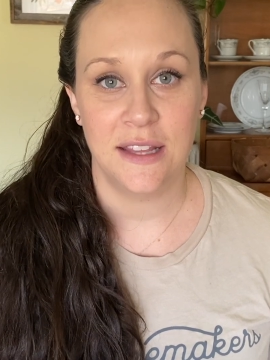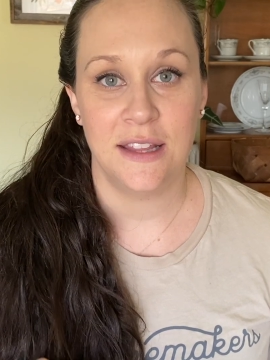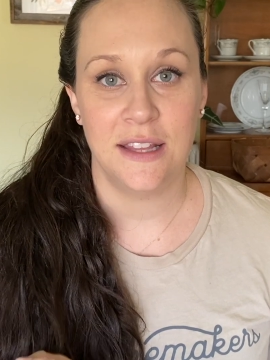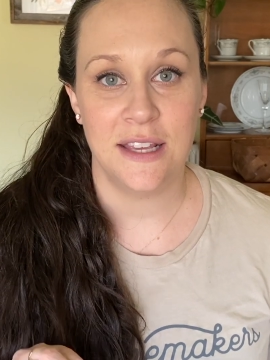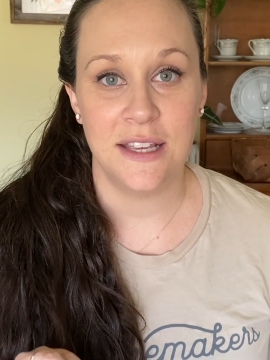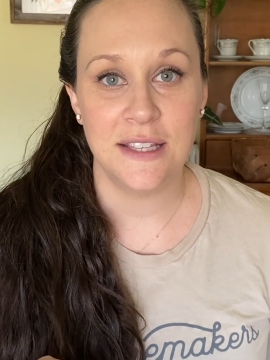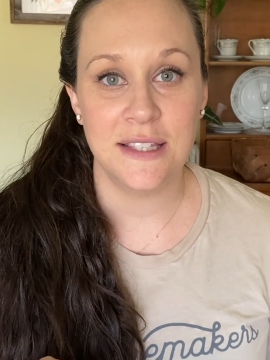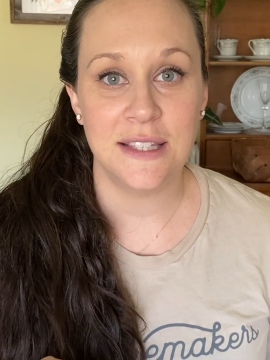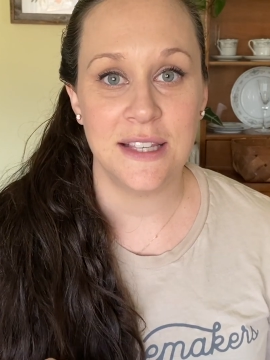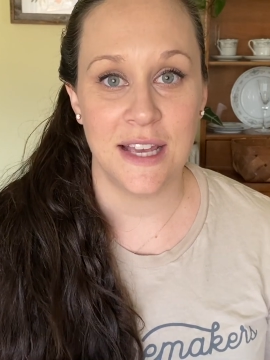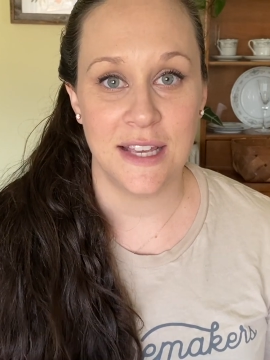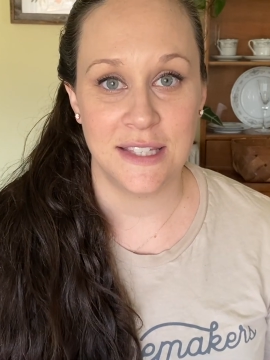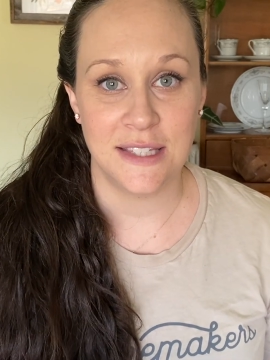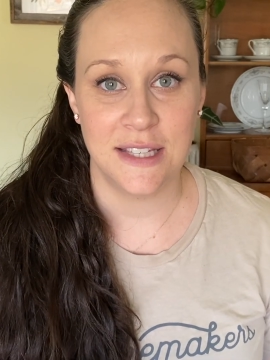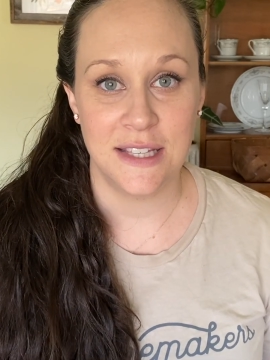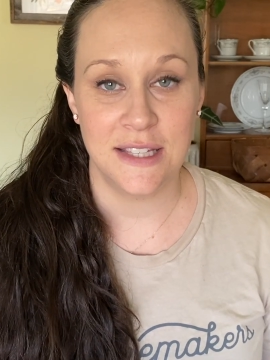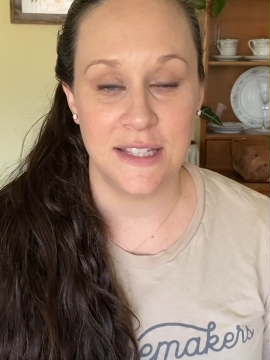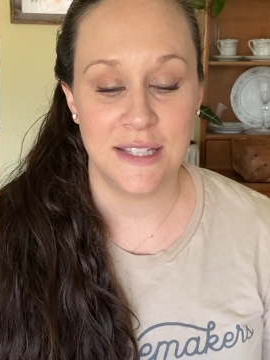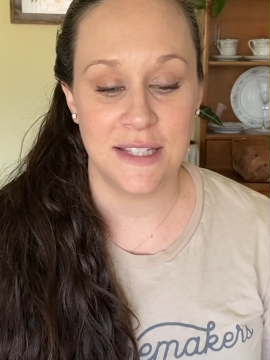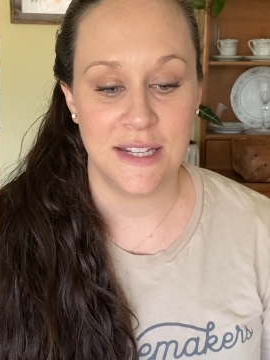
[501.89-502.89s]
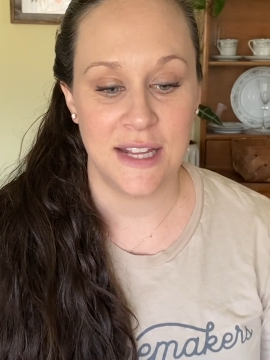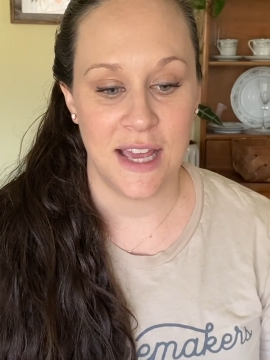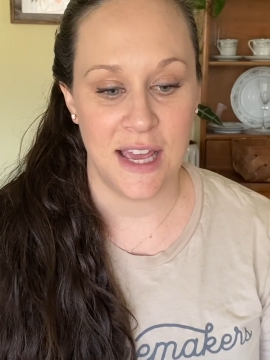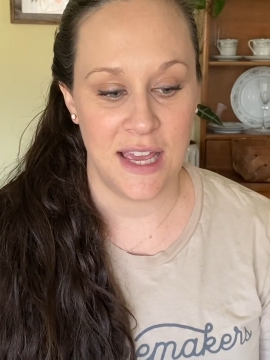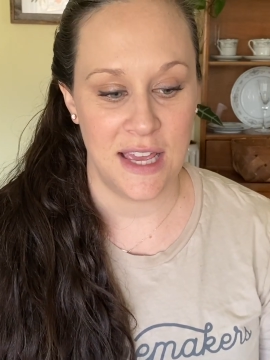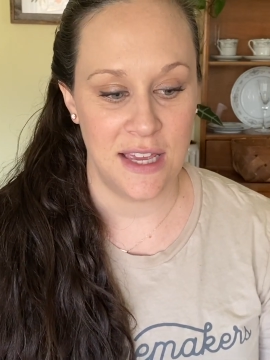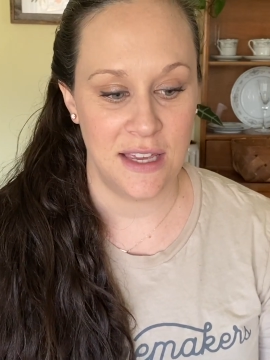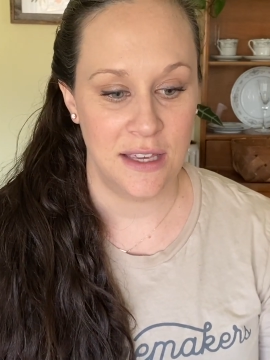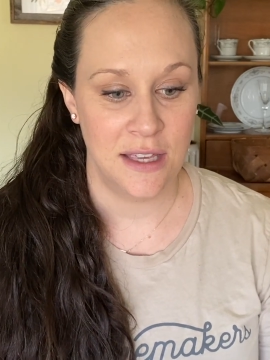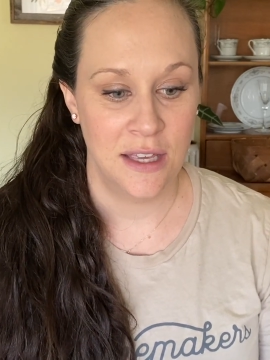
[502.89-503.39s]
These lessons
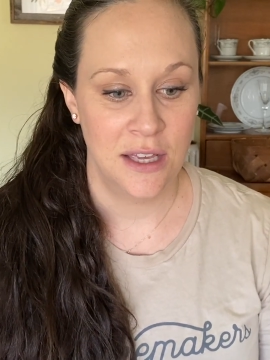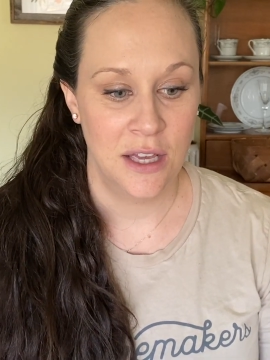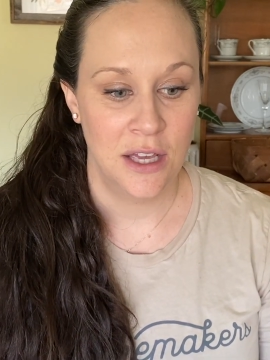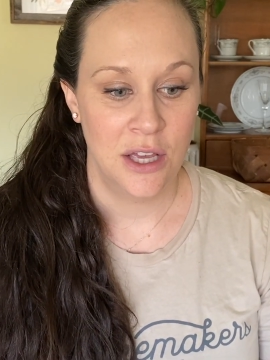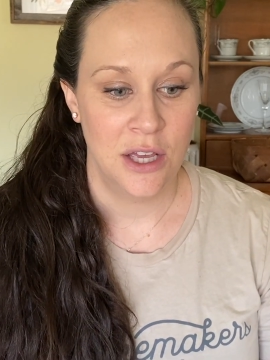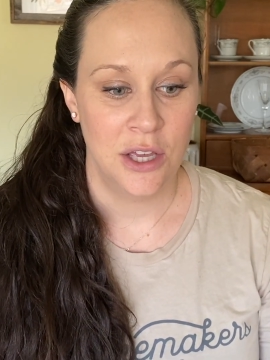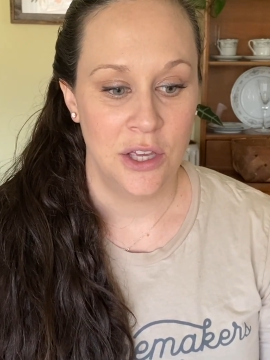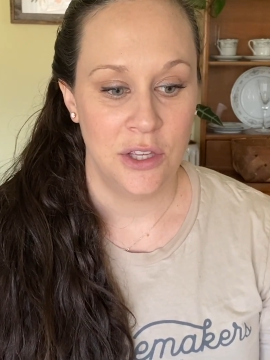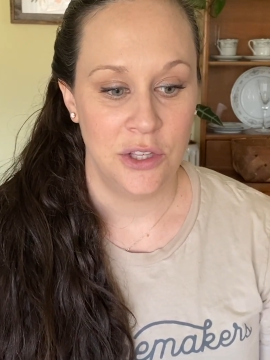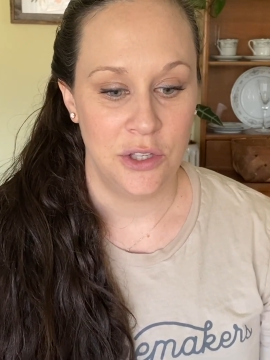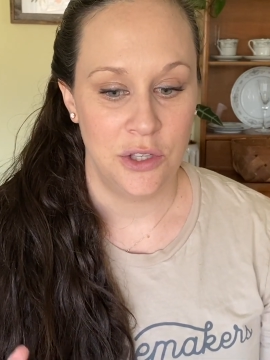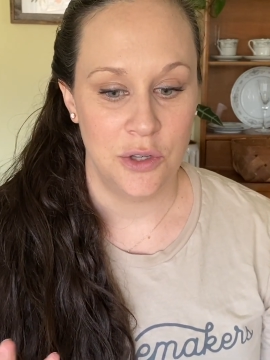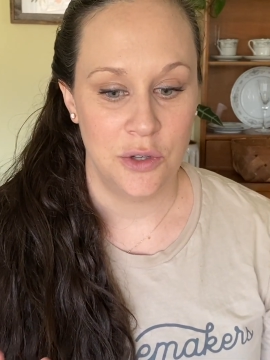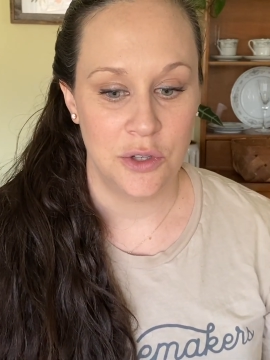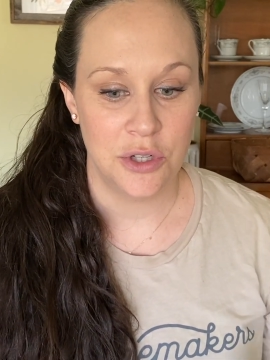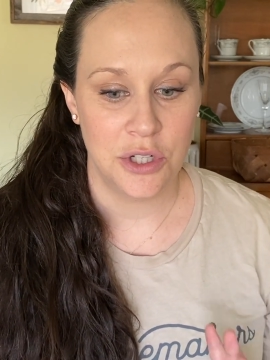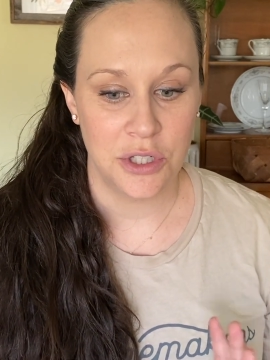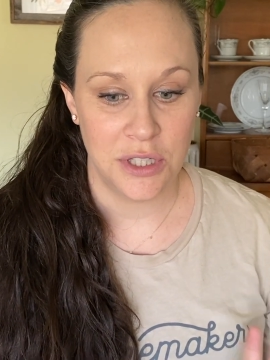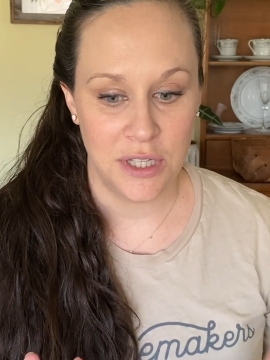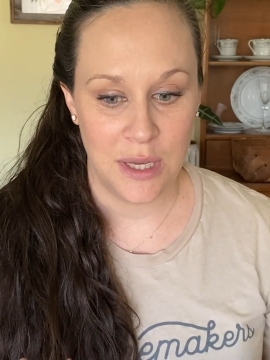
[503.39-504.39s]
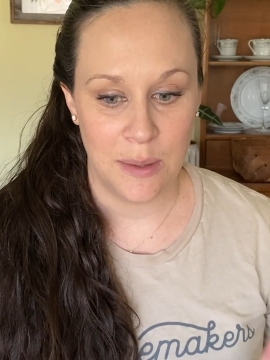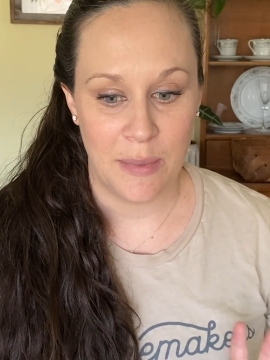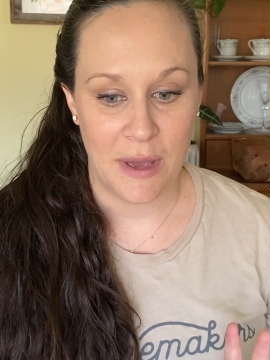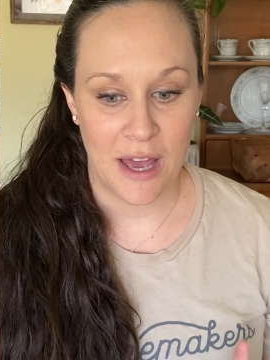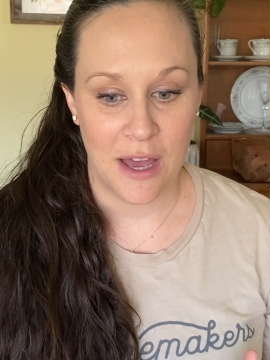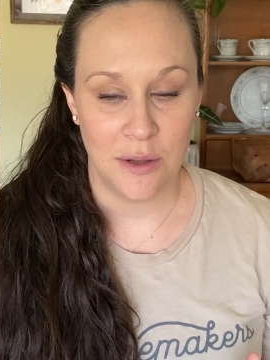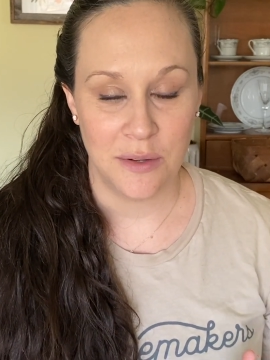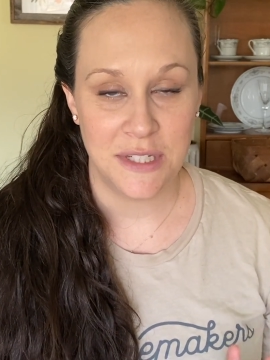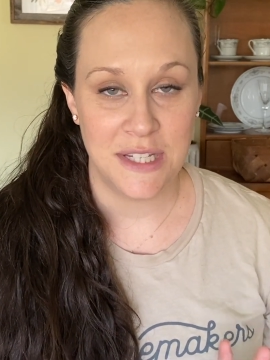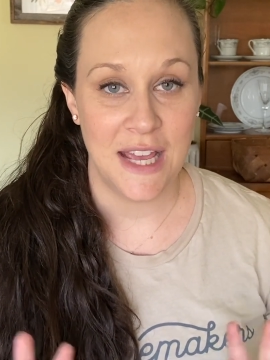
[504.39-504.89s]
take usually
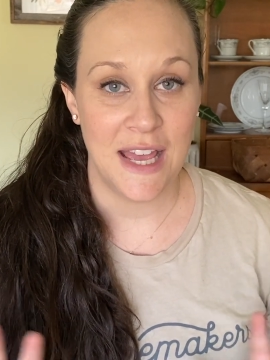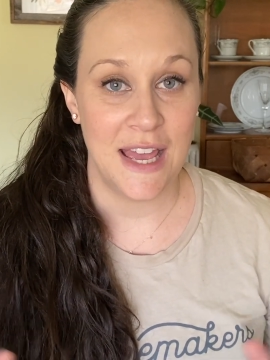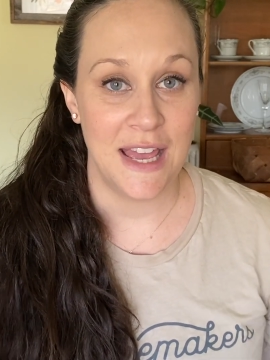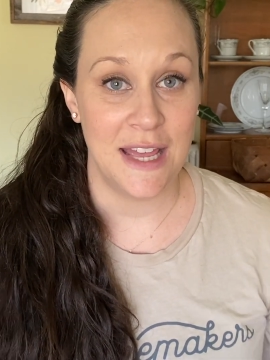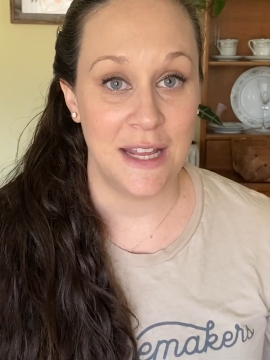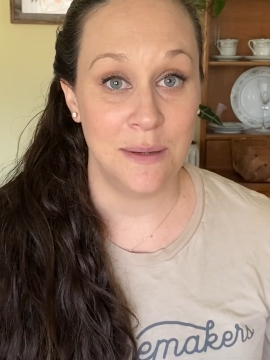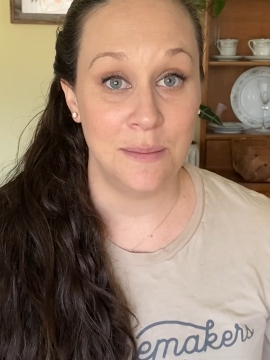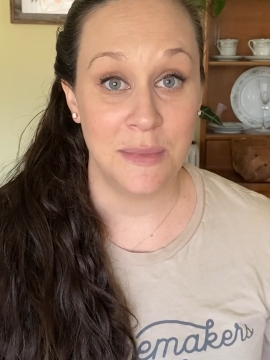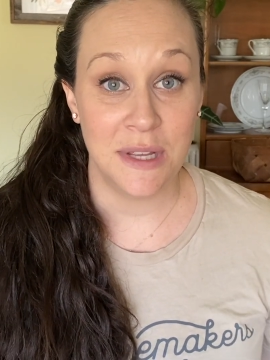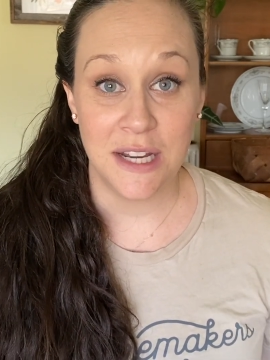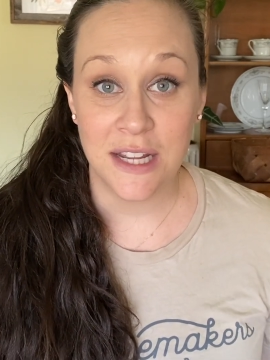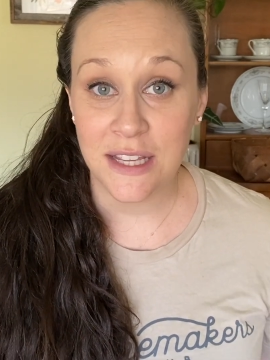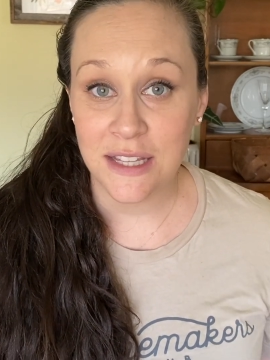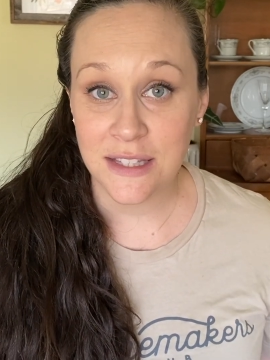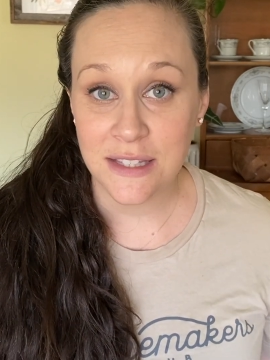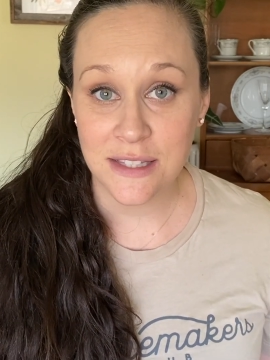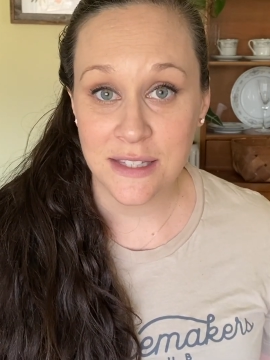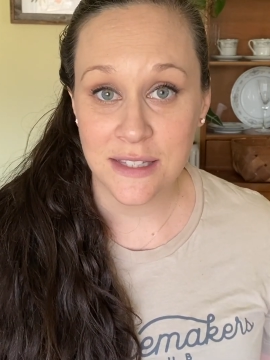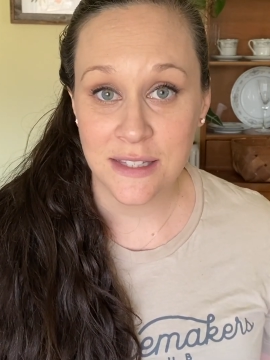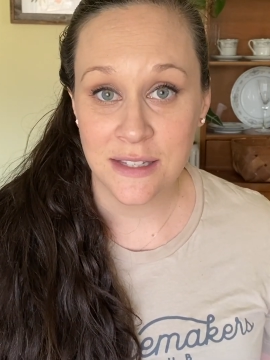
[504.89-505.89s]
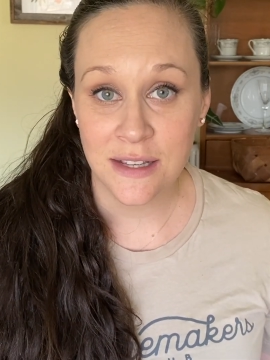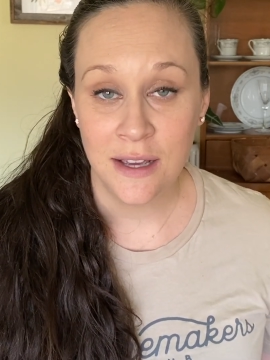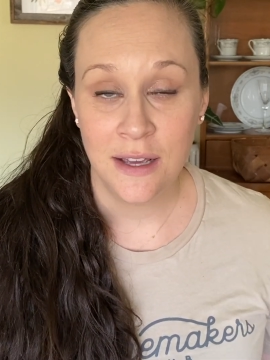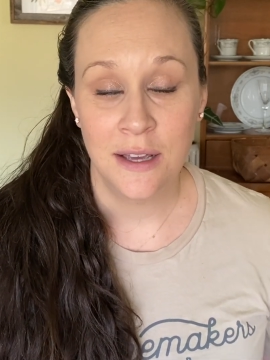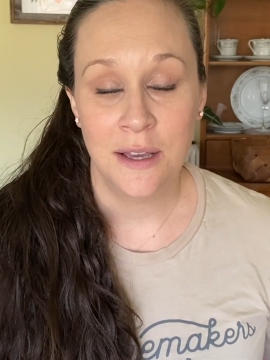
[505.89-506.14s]
about 10 minutes,